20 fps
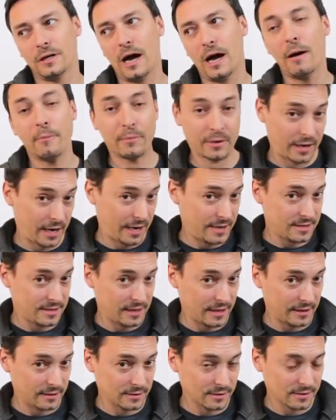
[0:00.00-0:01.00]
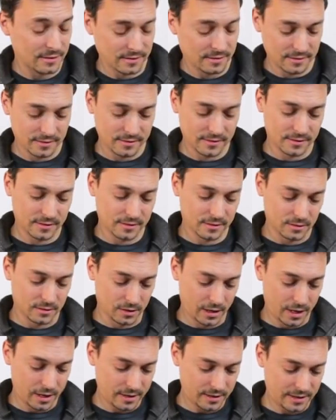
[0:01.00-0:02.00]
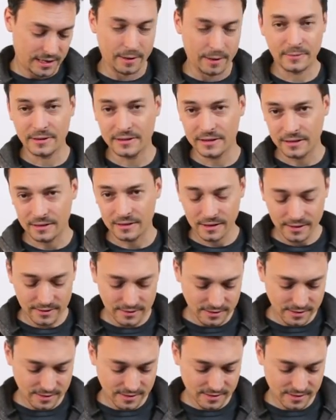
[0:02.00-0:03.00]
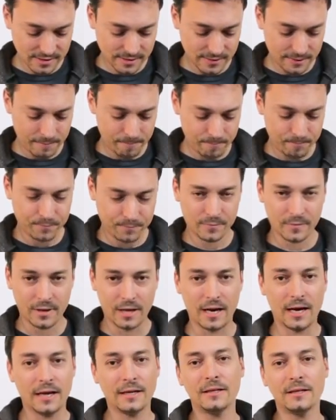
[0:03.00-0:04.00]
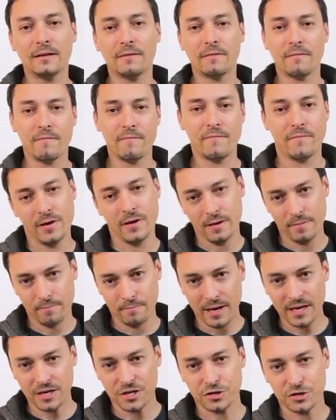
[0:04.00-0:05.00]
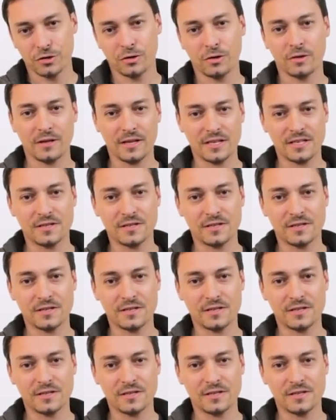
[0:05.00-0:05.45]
uppercase letters, okay, capital letters, and make sure the